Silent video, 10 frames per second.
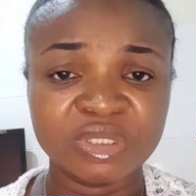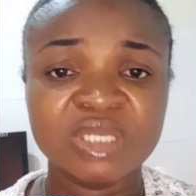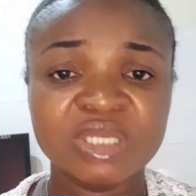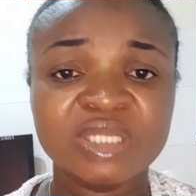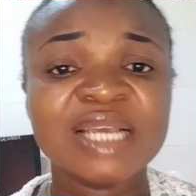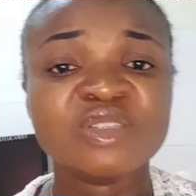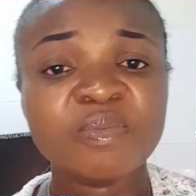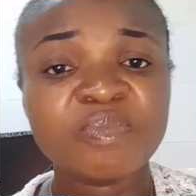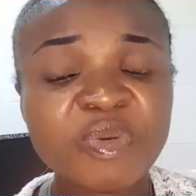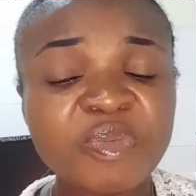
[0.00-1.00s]
There are some
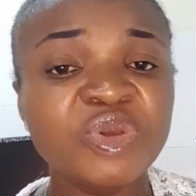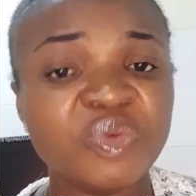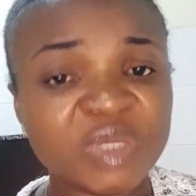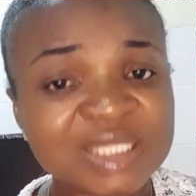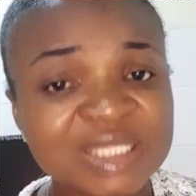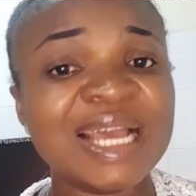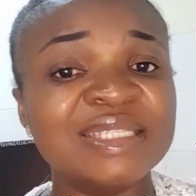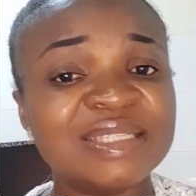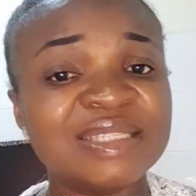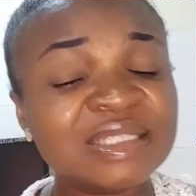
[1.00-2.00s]
people you will see, and it's
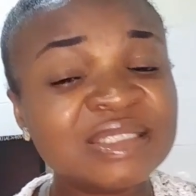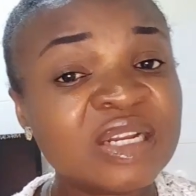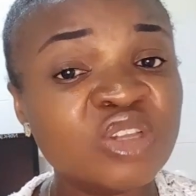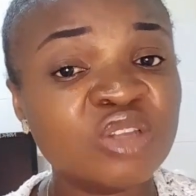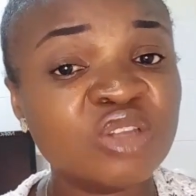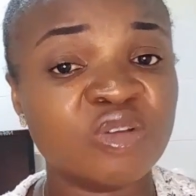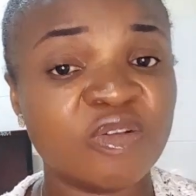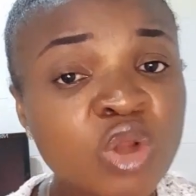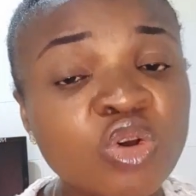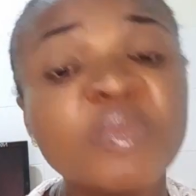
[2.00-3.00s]
the result of one
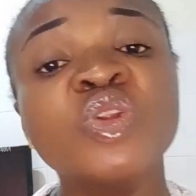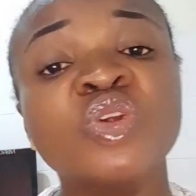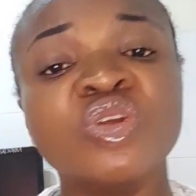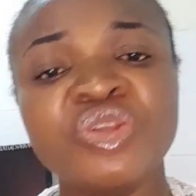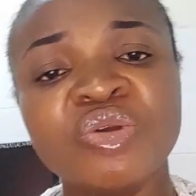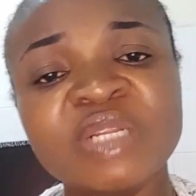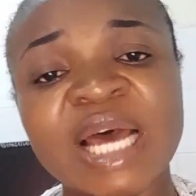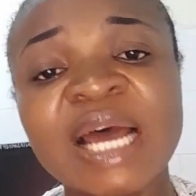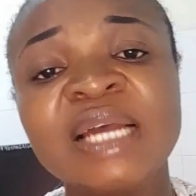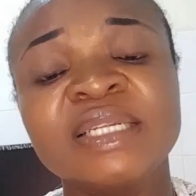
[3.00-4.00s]
hormone or the other.
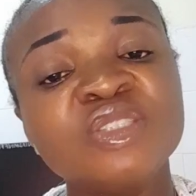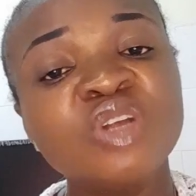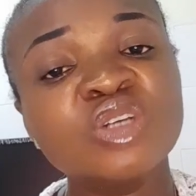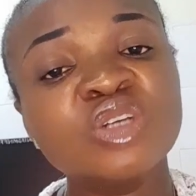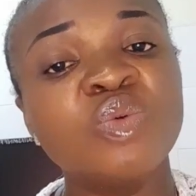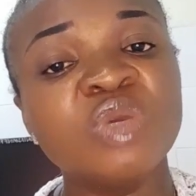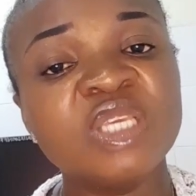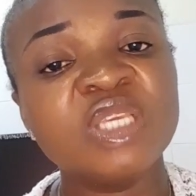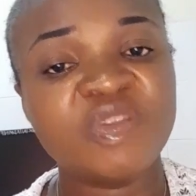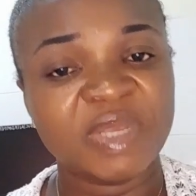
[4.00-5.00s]
The doctor will give the
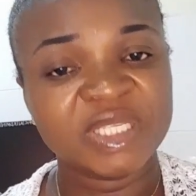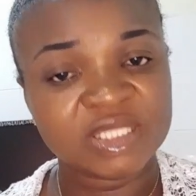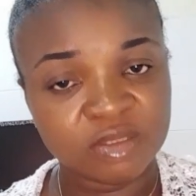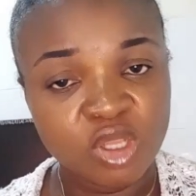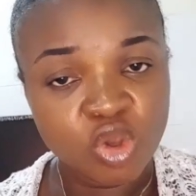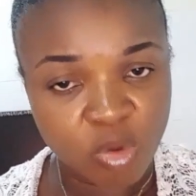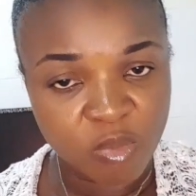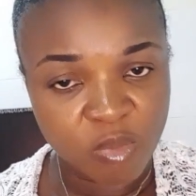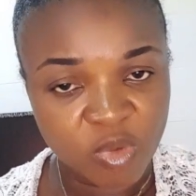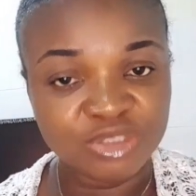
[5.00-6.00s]
person
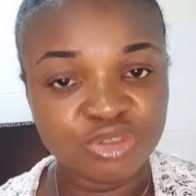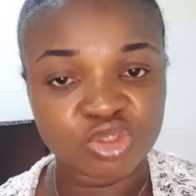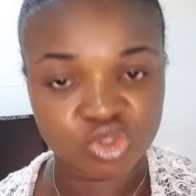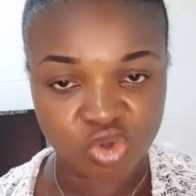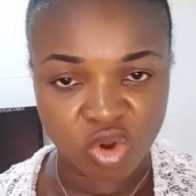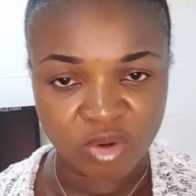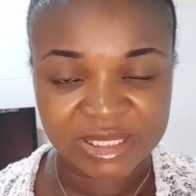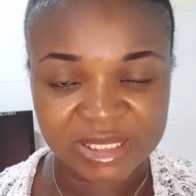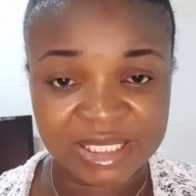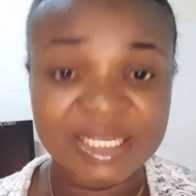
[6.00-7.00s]
hormonal drugs to correct
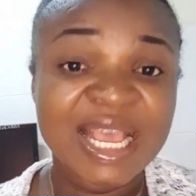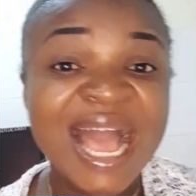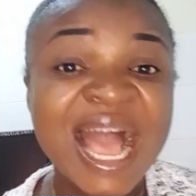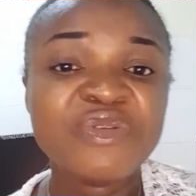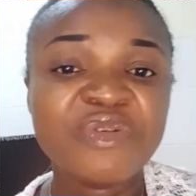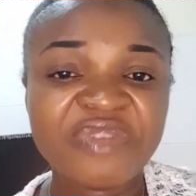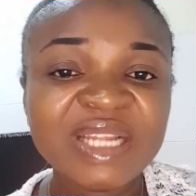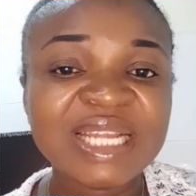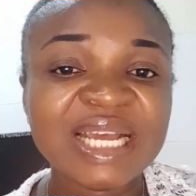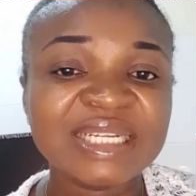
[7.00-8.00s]
it. And you'll find
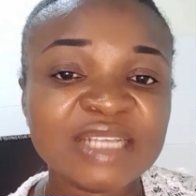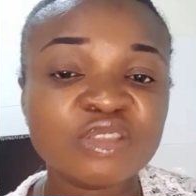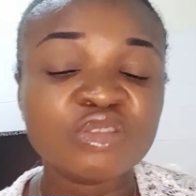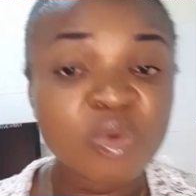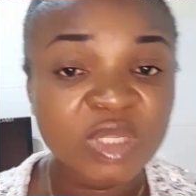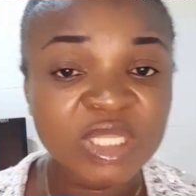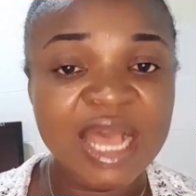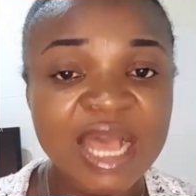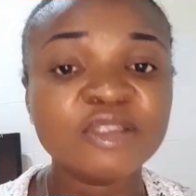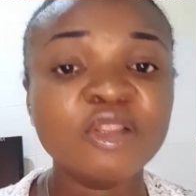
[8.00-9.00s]
out that someone that
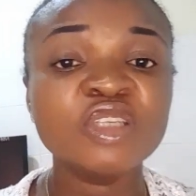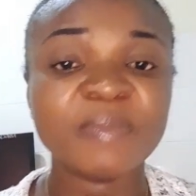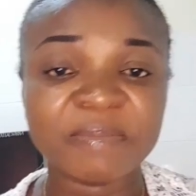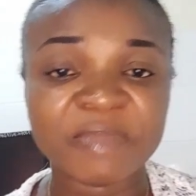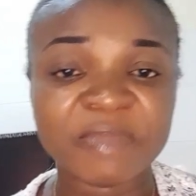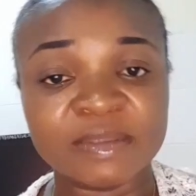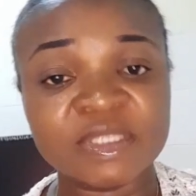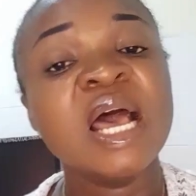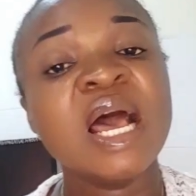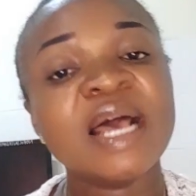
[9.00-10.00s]
has low sperm count
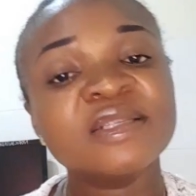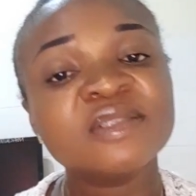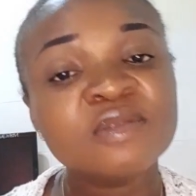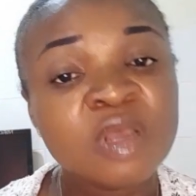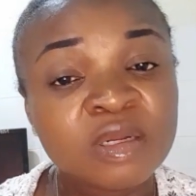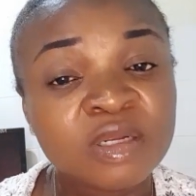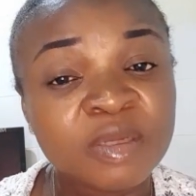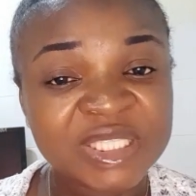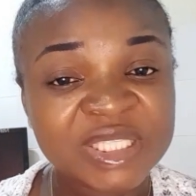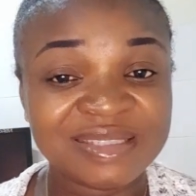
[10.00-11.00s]
has
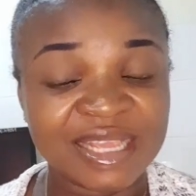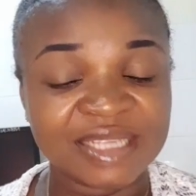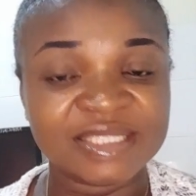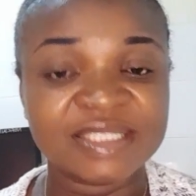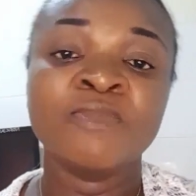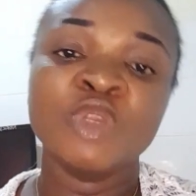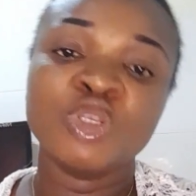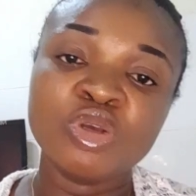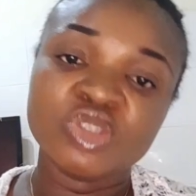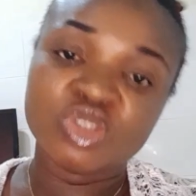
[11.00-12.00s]
repeat tests,
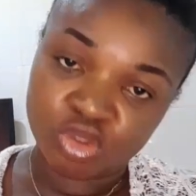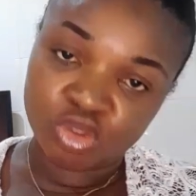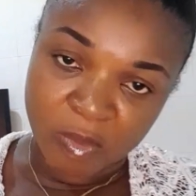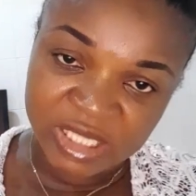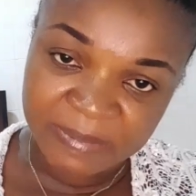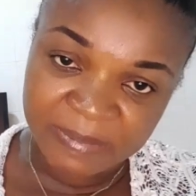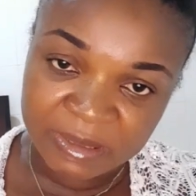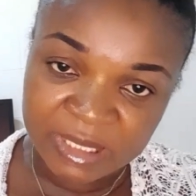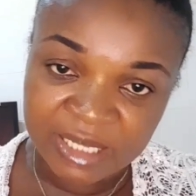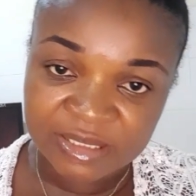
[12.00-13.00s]
shows normal sperm
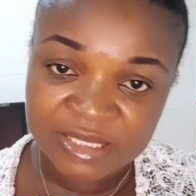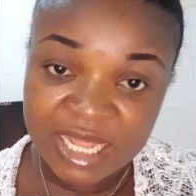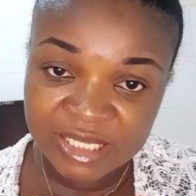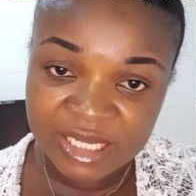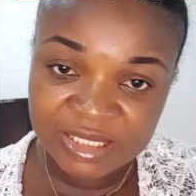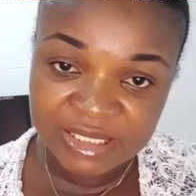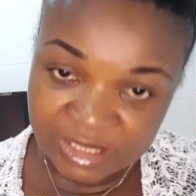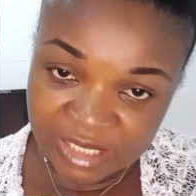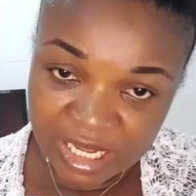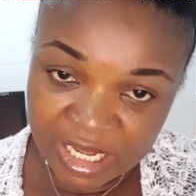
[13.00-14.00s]
count. And the next thing,
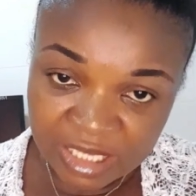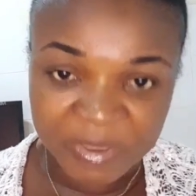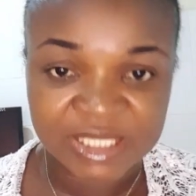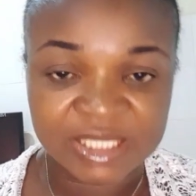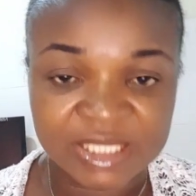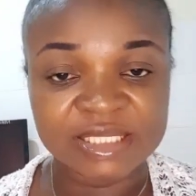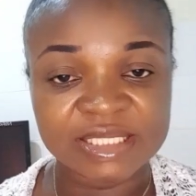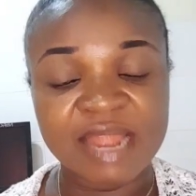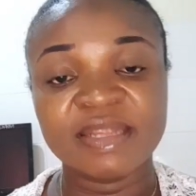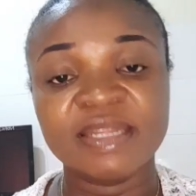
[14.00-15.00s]
the person is
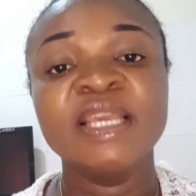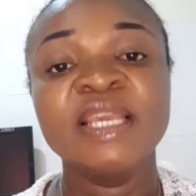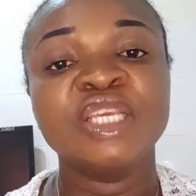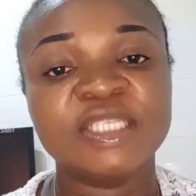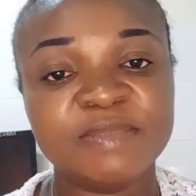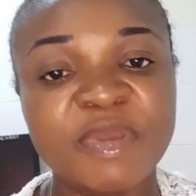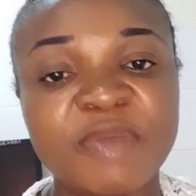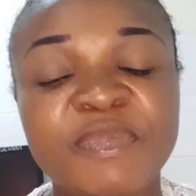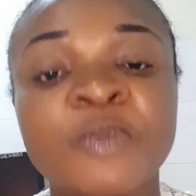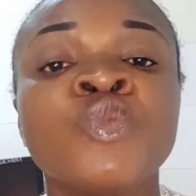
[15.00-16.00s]
carrying his
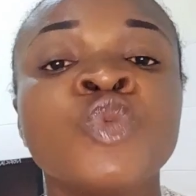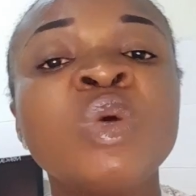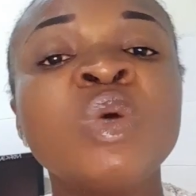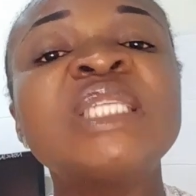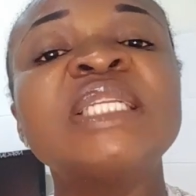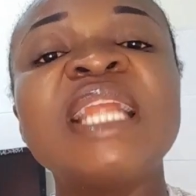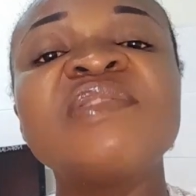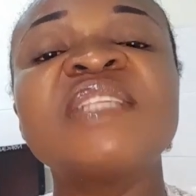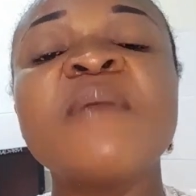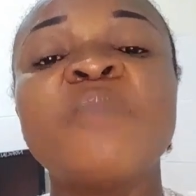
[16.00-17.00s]
baby. What are the
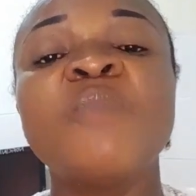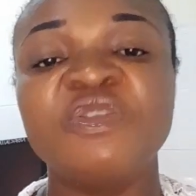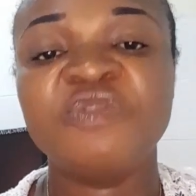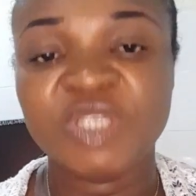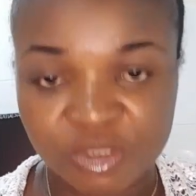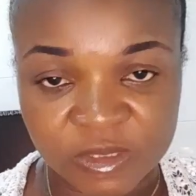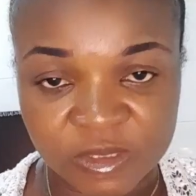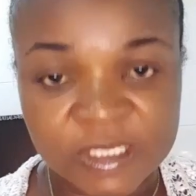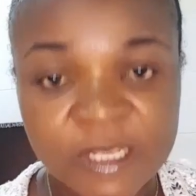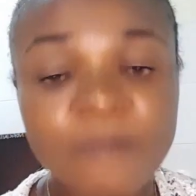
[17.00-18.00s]
lifestyle modifications
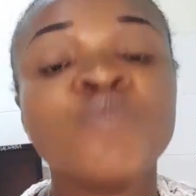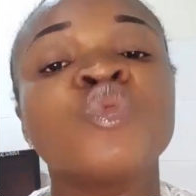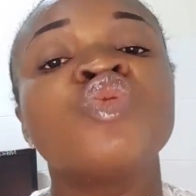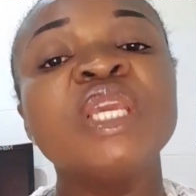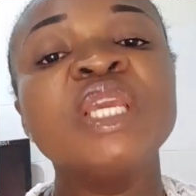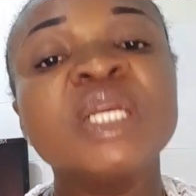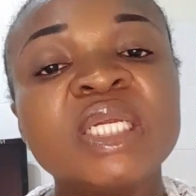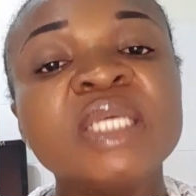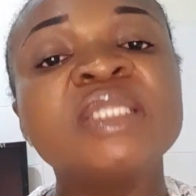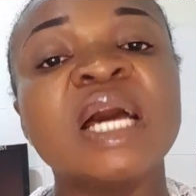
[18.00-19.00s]
to
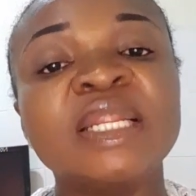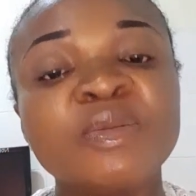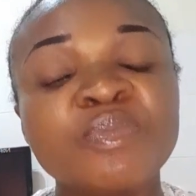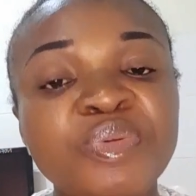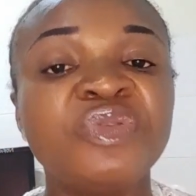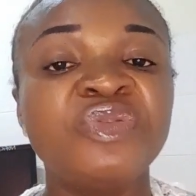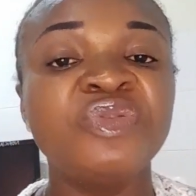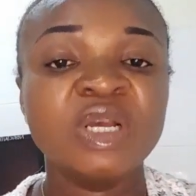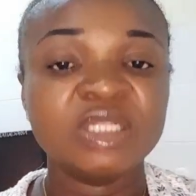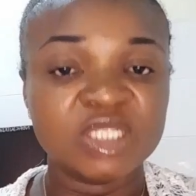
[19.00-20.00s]
increase and improve
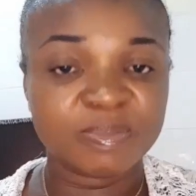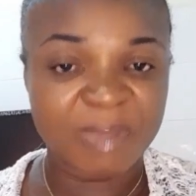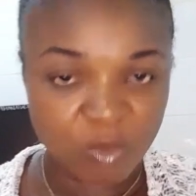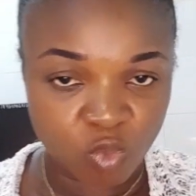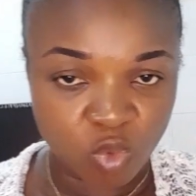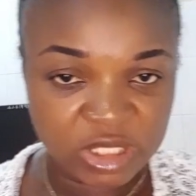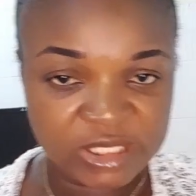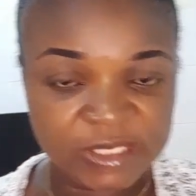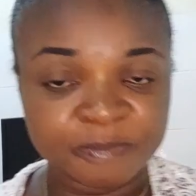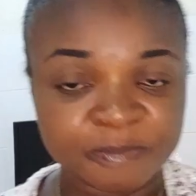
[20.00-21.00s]
the sperm quality?